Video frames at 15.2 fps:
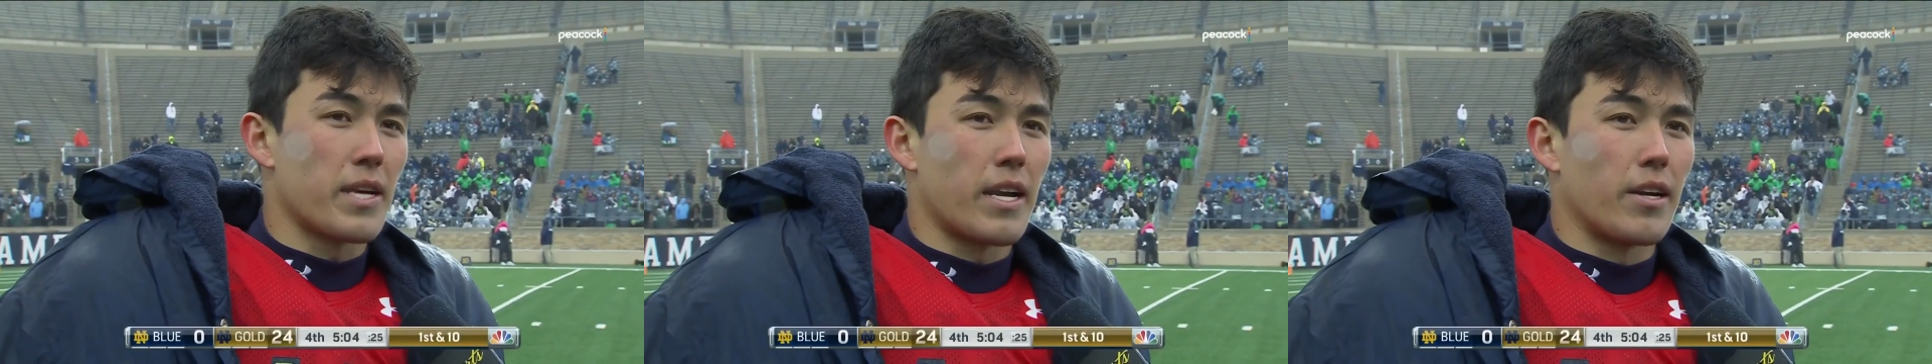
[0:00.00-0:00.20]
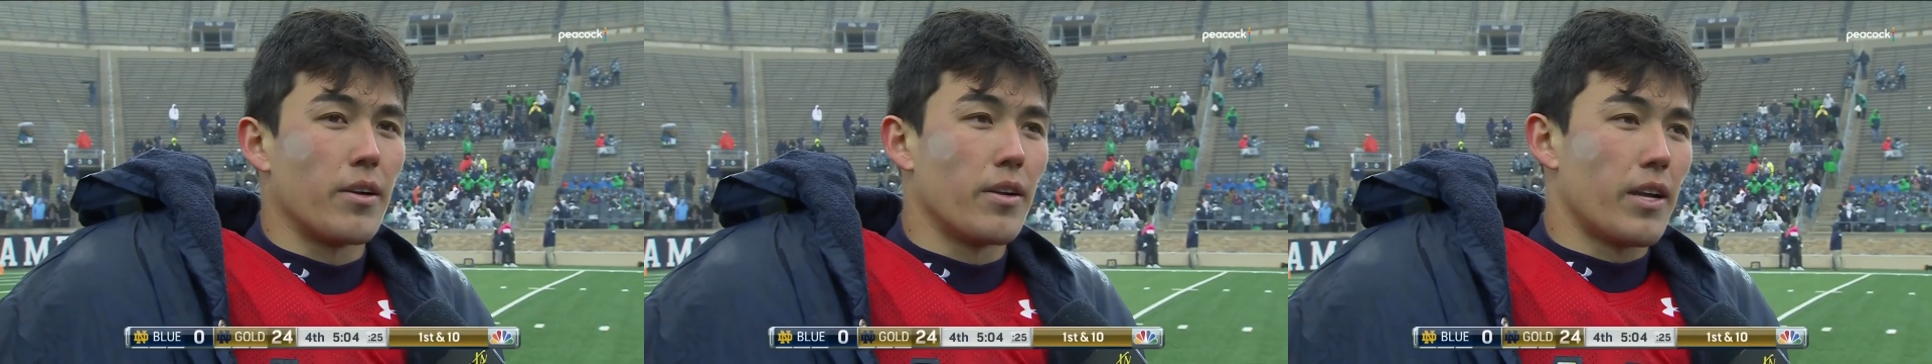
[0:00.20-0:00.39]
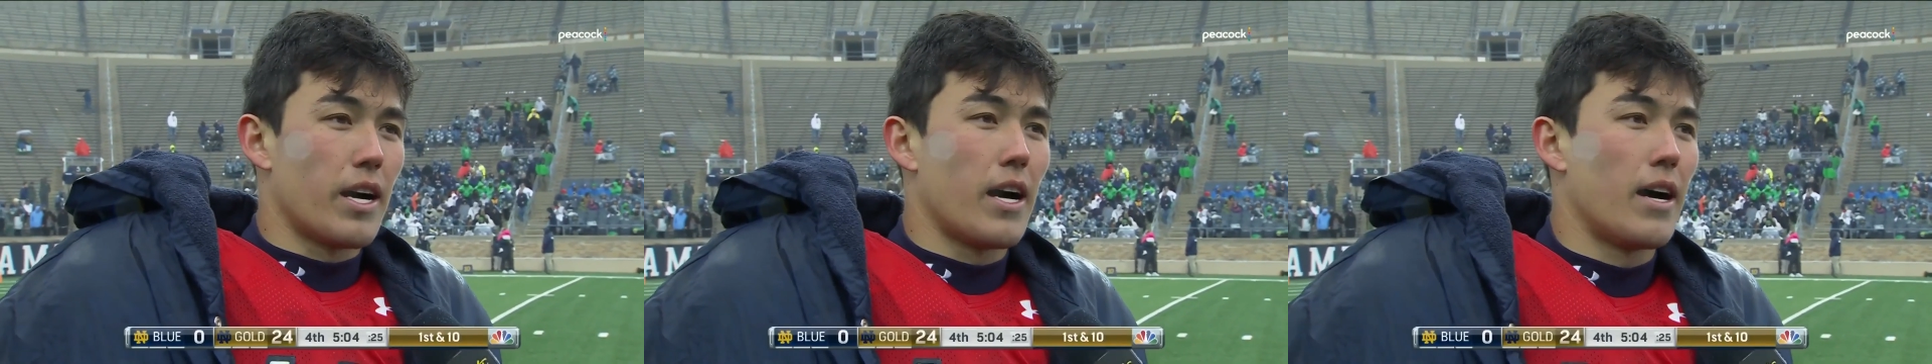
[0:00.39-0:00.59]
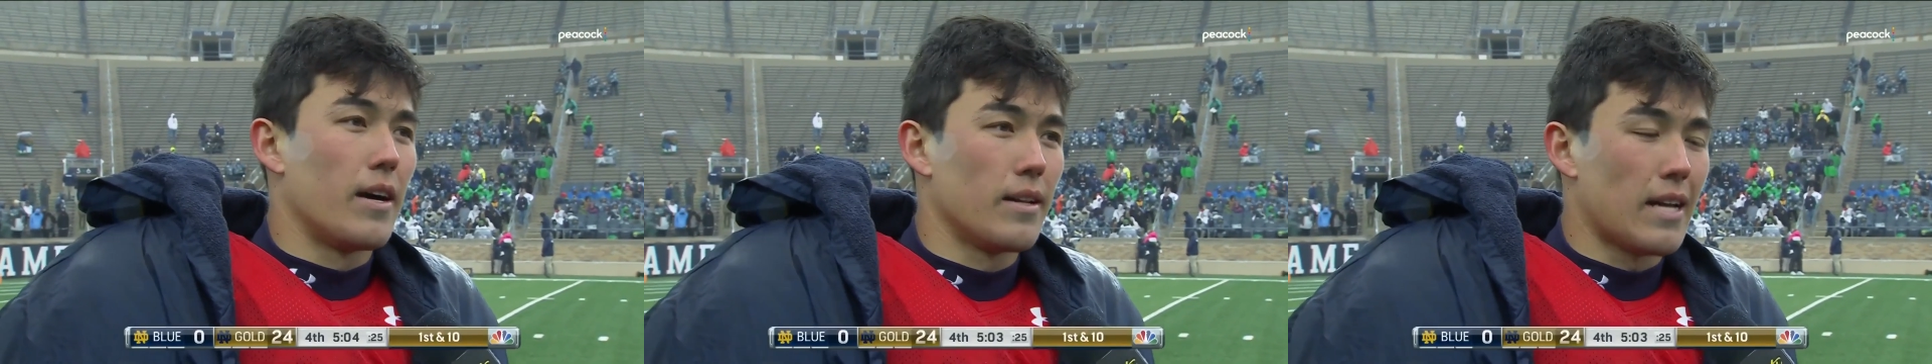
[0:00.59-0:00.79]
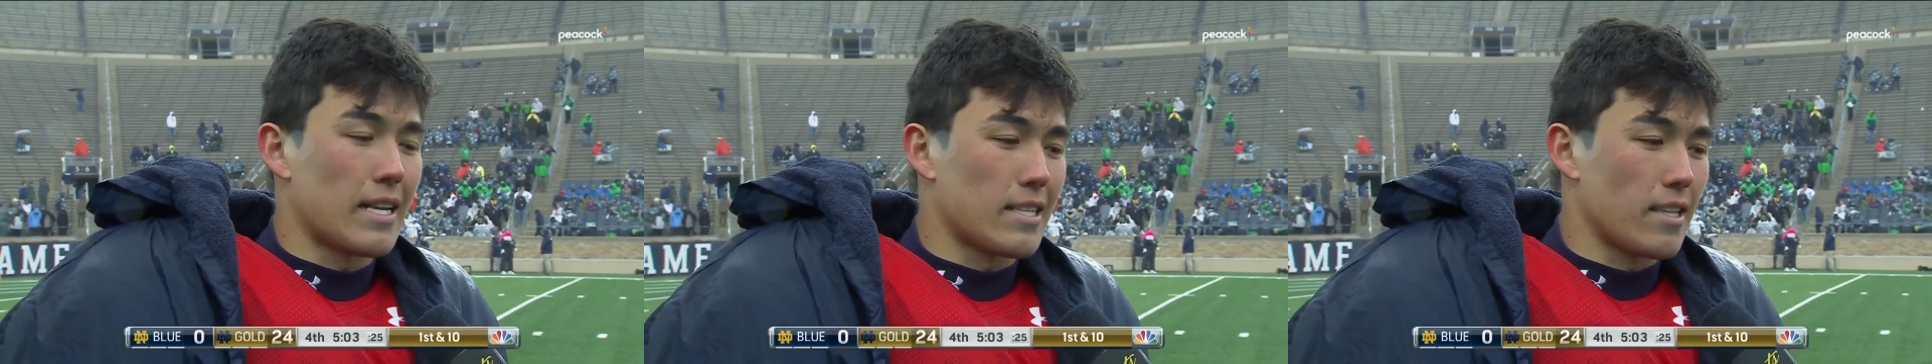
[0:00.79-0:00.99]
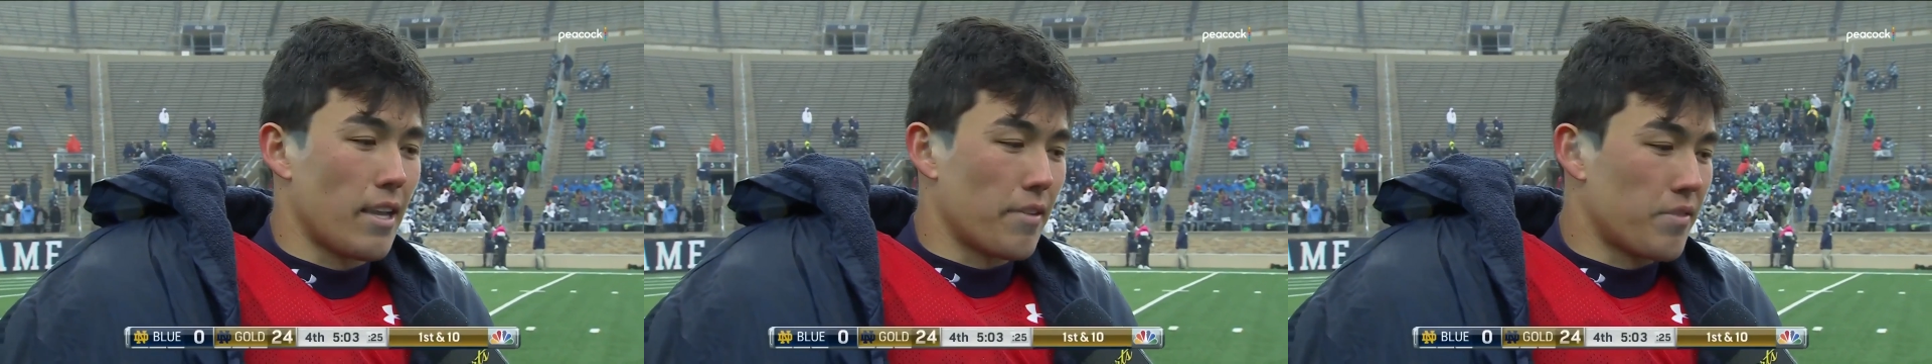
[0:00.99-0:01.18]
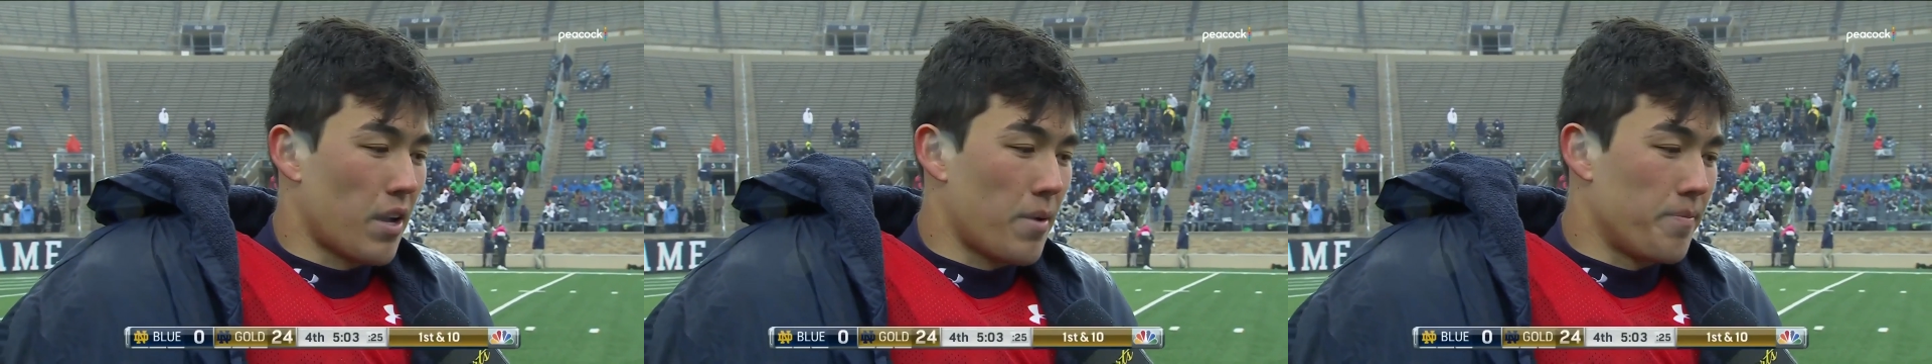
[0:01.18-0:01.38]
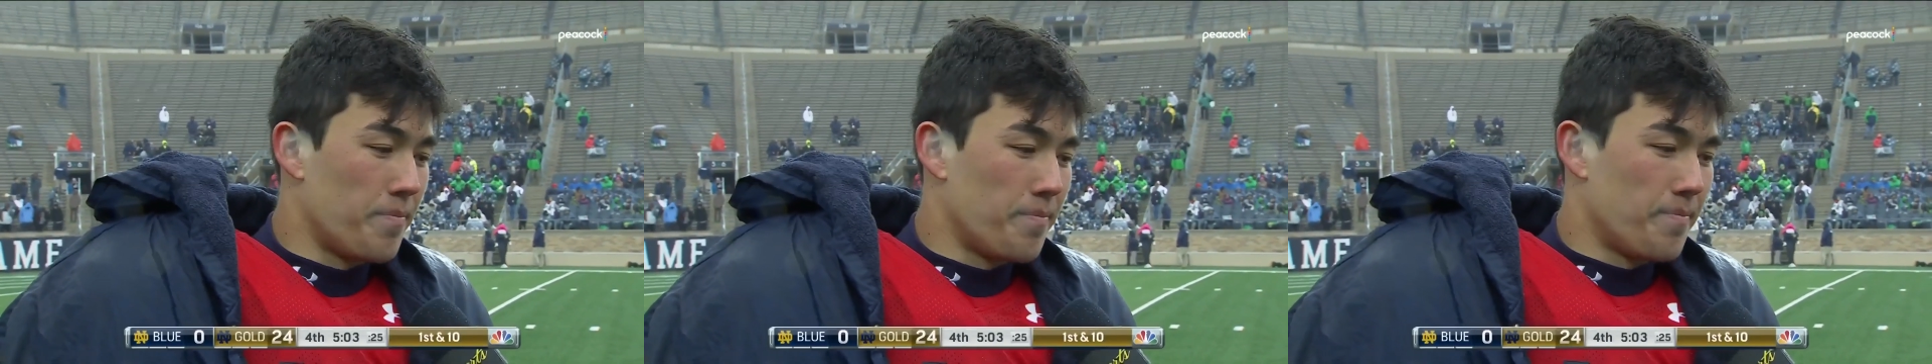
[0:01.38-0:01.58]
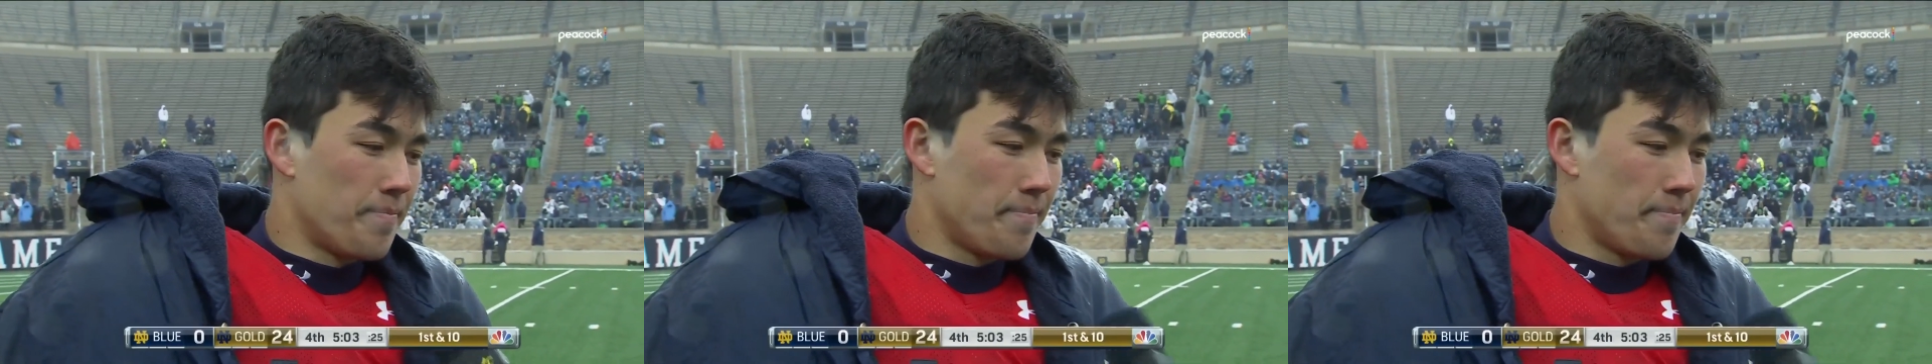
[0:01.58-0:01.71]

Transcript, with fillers: that'll uh, last a lifetime.